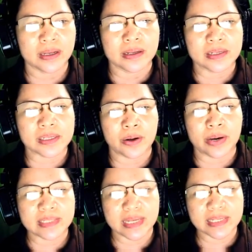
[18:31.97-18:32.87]
So
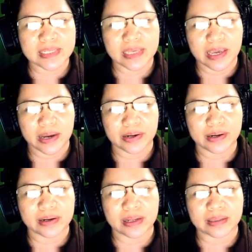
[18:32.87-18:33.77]
it says here
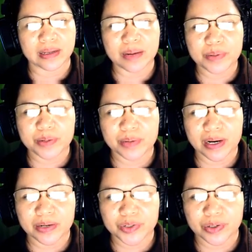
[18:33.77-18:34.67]
that the number of
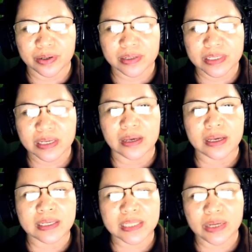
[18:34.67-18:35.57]
electrons
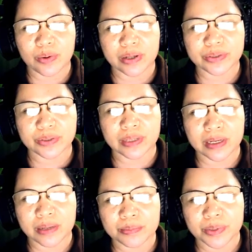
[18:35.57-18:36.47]
is equal to the
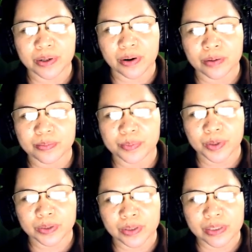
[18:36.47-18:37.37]
number of
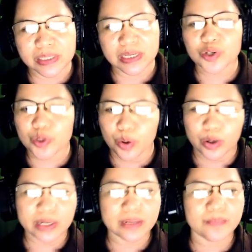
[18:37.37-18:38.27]
protons. In
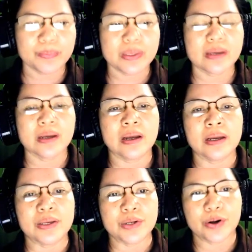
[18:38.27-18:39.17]
short,
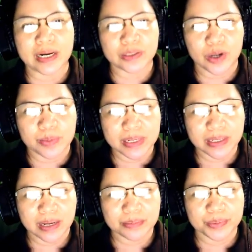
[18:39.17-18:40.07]
your atomic
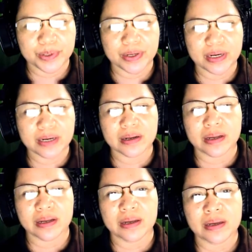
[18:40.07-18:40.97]
number
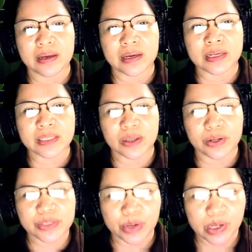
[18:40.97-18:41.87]
is
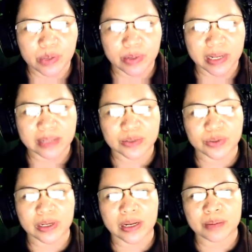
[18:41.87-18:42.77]
also equivalent to
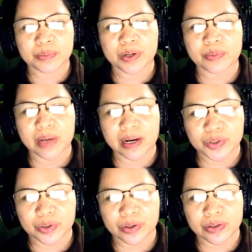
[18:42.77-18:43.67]
the number of
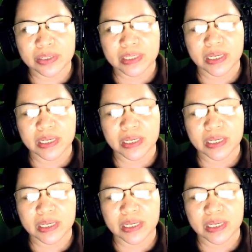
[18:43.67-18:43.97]
electrons